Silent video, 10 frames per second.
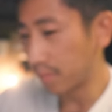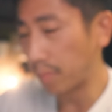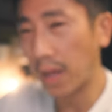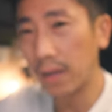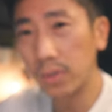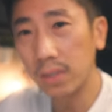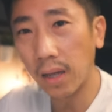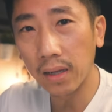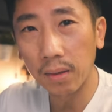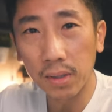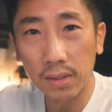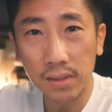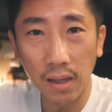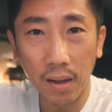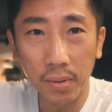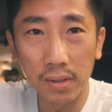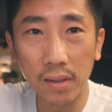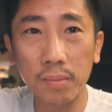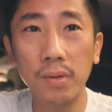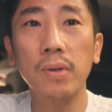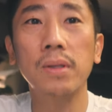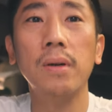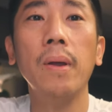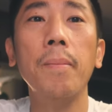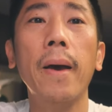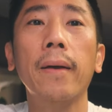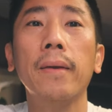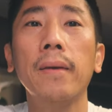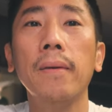My battery's dying. I'm gonna stop it and then I'm gonna return right back.